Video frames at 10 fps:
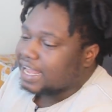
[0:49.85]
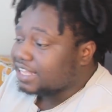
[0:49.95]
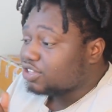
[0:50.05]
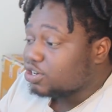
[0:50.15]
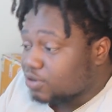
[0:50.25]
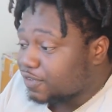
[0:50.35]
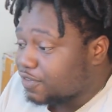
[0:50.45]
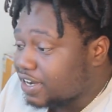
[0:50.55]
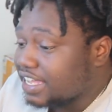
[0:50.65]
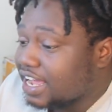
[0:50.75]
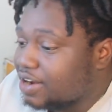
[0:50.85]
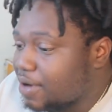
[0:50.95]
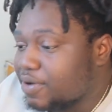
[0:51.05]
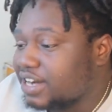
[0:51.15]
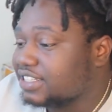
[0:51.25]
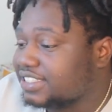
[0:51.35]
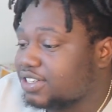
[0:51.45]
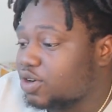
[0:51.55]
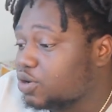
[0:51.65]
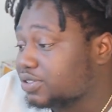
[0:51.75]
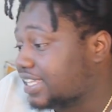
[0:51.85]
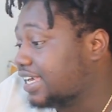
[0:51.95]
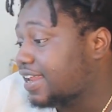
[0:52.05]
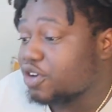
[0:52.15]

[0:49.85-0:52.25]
And I thought it was funny. I, don't, I wanted to see the whole thing.